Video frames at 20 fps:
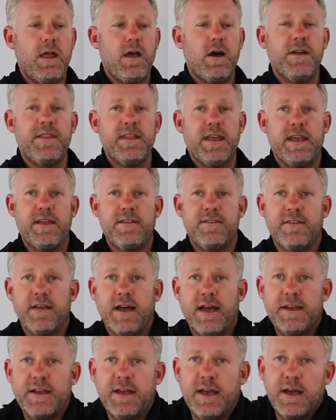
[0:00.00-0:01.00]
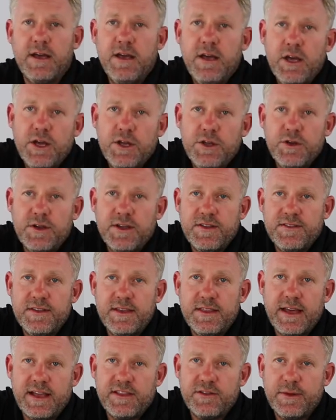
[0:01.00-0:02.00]
On the inside here, you can
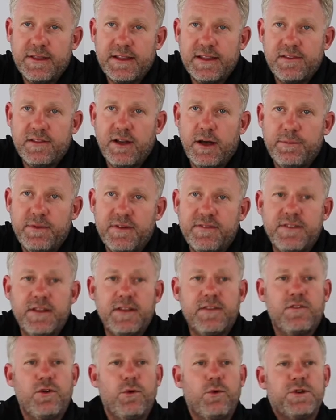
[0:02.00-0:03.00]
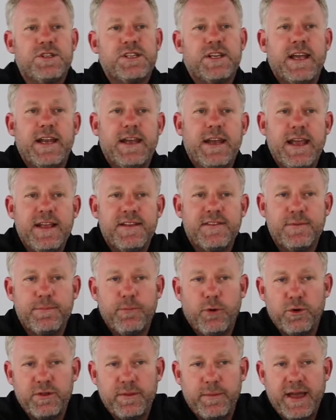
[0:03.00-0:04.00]
see that's where the top of the torch connects,
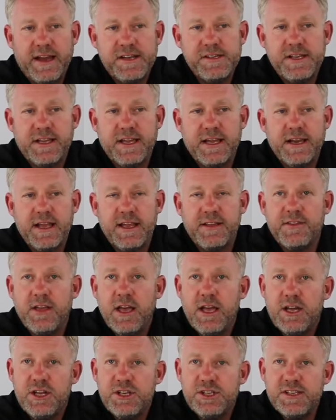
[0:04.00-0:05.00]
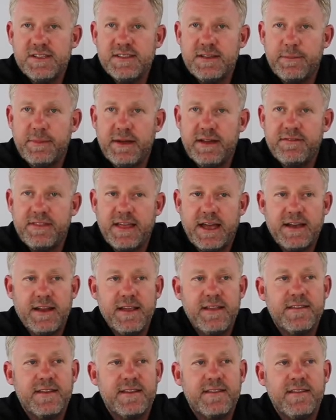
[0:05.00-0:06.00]
or the battery connects. Just above that
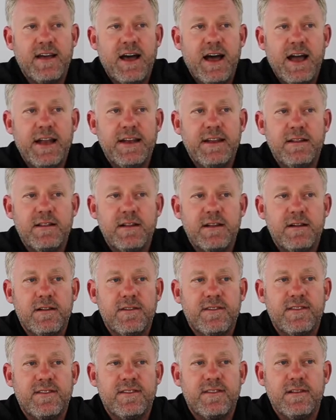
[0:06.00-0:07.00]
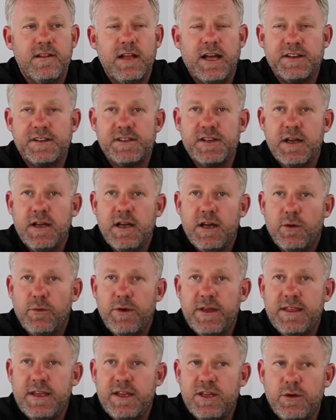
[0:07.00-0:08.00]
is a tiny little slot
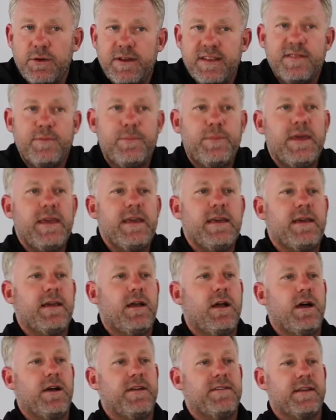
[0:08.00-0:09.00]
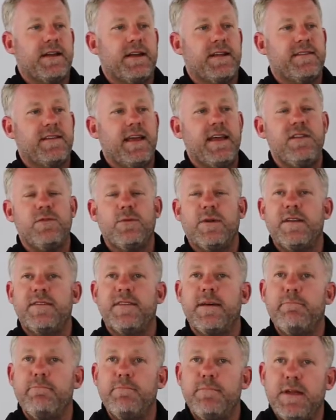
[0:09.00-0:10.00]
where the USB goes in. It takes one of
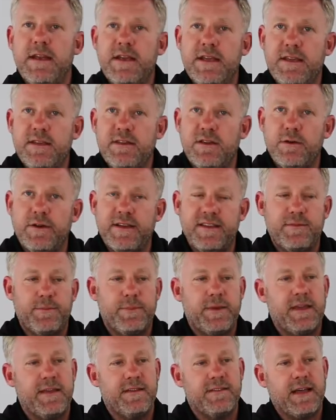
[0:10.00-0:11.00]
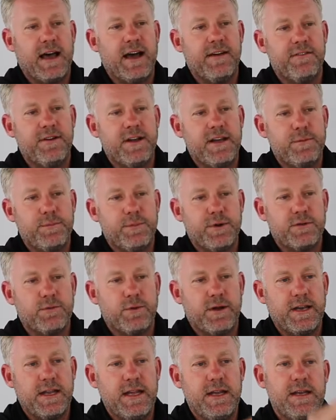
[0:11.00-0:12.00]
the mini USBs. I've already put
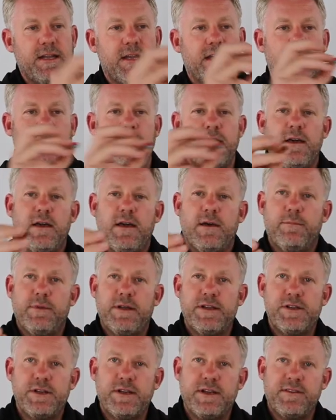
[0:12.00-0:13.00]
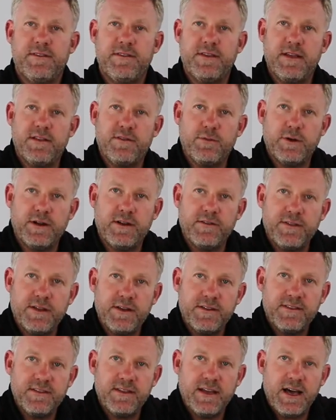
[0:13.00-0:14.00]
one in here, but you can see it's one of
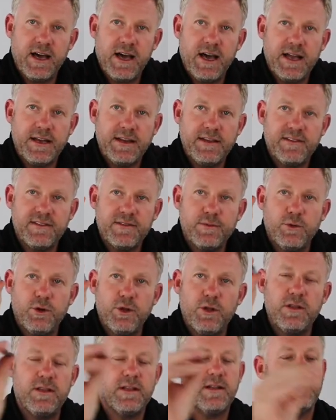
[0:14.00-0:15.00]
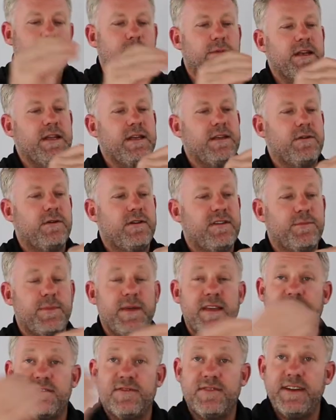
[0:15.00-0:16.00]
those tiny, small, little mini
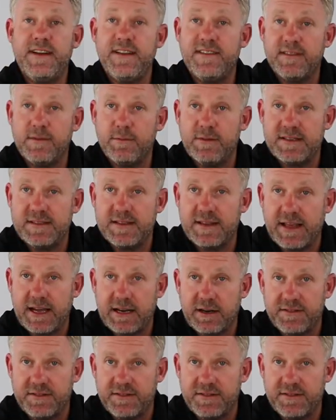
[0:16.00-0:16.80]
USBs, very similar to that